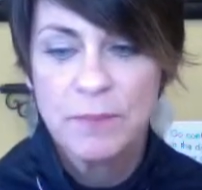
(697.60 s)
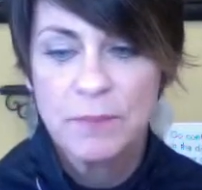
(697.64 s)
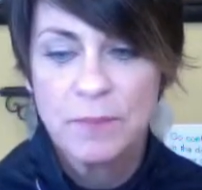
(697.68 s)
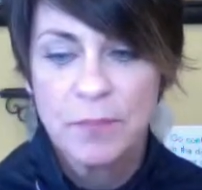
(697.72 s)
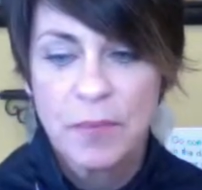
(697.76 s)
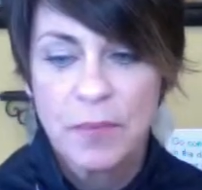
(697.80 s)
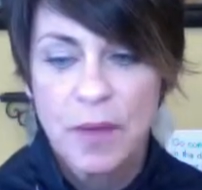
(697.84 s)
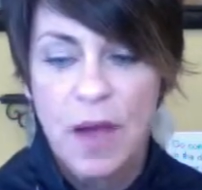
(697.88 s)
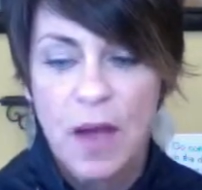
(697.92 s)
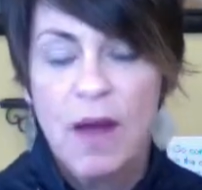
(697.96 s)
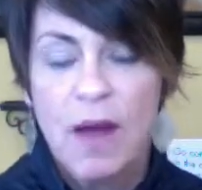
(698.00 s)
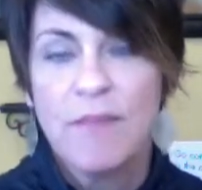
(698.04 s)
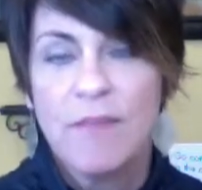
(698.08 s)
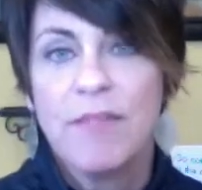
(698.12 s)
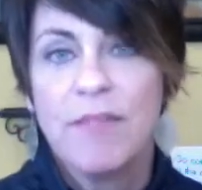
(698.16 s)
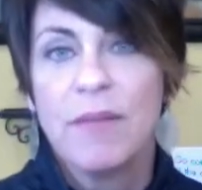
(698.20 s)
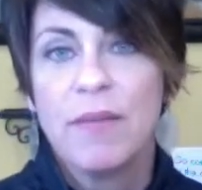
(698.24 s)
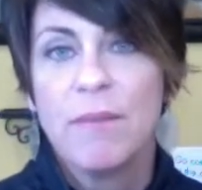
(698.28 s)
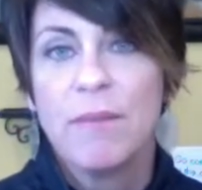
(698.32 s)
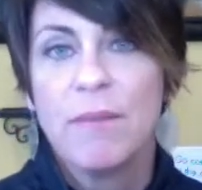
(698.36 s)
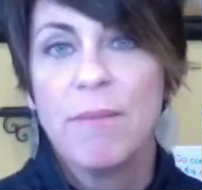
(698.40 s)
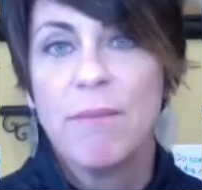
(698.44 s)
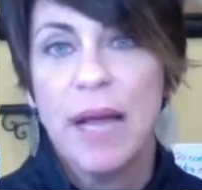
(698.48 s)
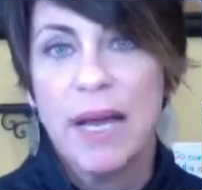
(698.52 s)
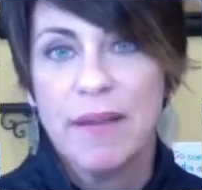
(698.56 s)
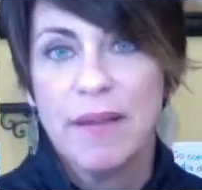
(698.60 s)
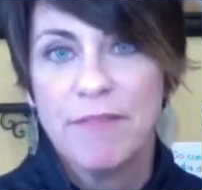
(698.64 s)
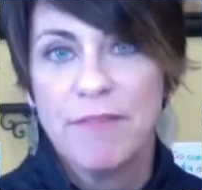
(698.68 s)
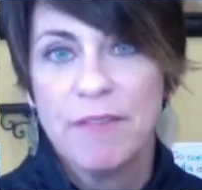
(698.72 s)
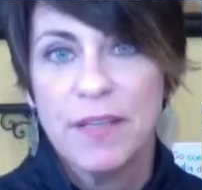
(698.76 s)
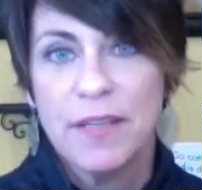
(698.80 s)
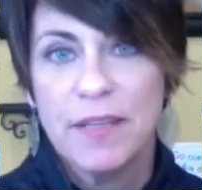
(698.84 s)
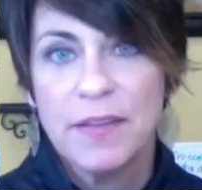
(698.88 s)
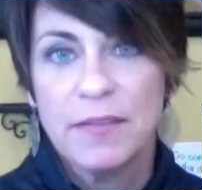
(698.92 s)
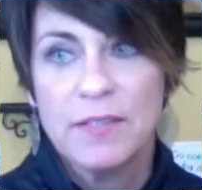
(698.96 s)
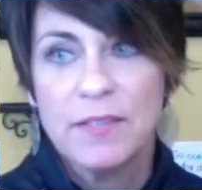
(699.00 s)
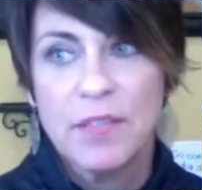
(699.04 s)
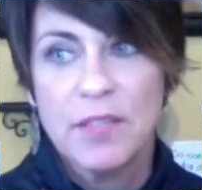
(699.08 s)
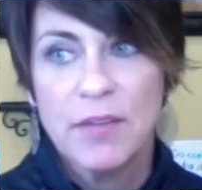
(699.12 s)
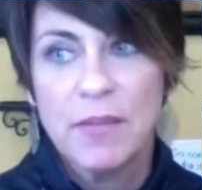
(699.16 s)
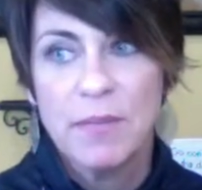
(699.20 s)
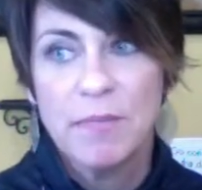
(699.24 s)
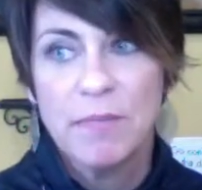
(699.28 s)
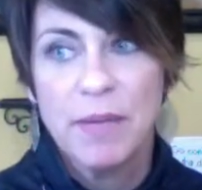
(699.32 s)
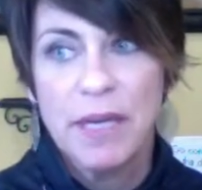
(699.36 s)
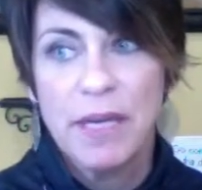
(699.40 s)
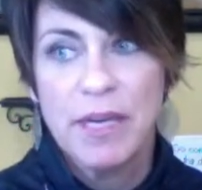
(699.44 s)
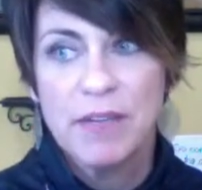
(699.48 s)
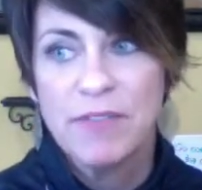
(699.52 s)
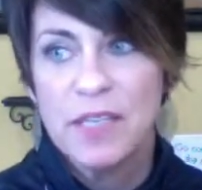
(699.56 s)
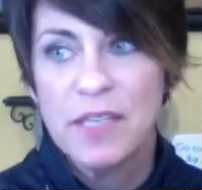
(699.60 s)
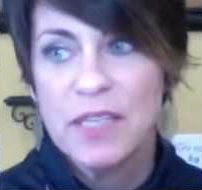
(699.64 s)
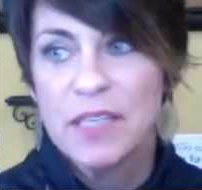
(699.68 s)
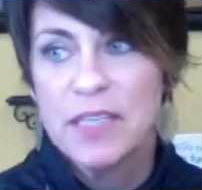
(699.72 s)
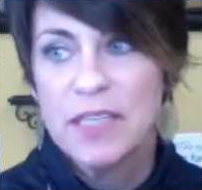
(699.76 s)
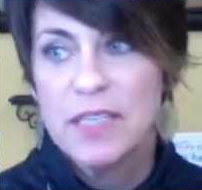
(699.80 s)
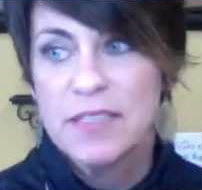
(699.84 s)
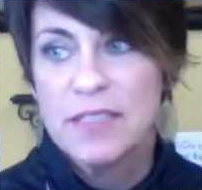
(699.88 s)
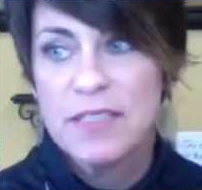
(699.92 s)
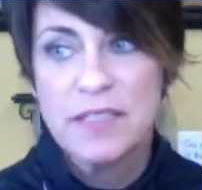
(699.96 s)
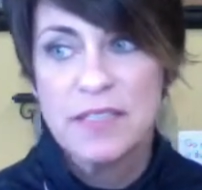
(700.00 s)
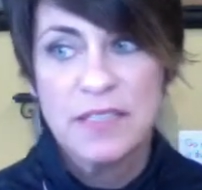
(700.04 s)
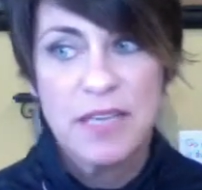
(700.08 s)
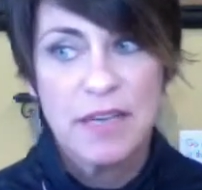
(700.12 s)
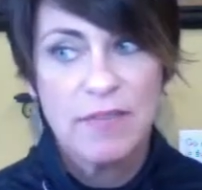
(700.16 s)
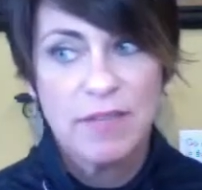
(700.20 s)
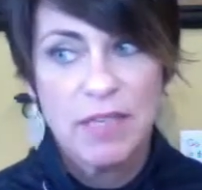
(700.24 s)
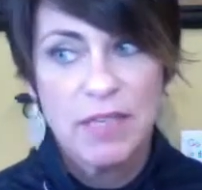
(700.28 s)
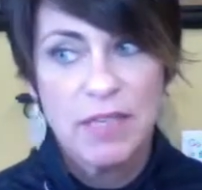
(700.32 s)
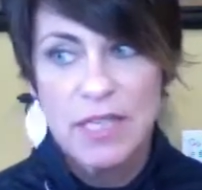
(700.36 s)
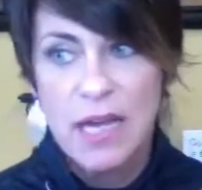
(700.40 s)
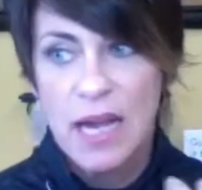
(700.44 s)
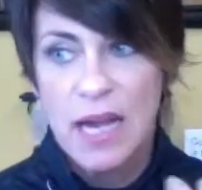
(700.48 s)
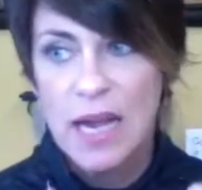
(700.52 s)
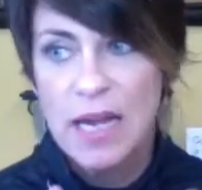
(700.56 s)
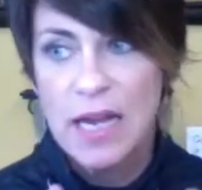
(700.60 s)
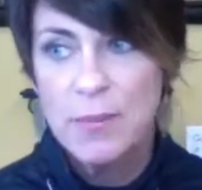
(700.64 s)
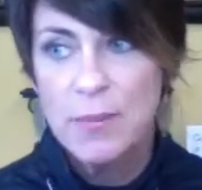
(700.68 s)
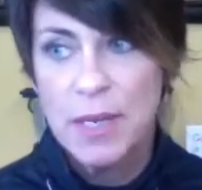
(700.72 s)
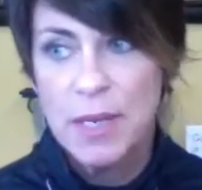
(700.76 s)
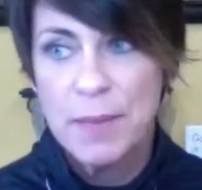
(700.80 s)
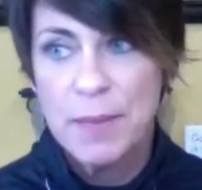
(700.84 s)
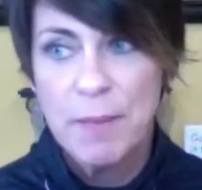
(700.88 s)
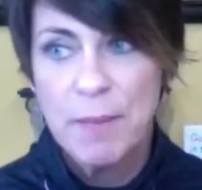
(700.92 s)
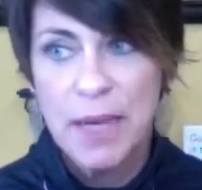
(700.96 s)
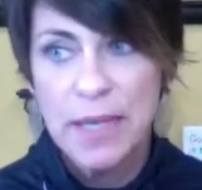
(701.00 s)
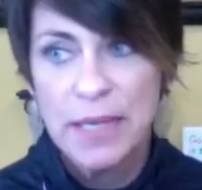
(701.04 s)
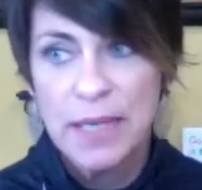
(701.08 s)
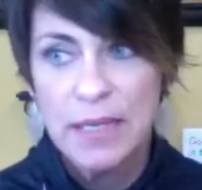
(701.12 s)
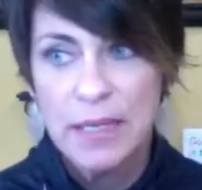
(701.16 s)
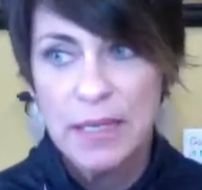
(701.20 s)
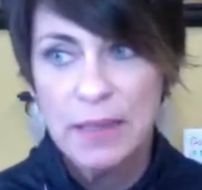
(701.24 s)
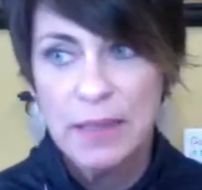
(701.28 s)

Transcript: of the benefit? So the benefit is saving time and money,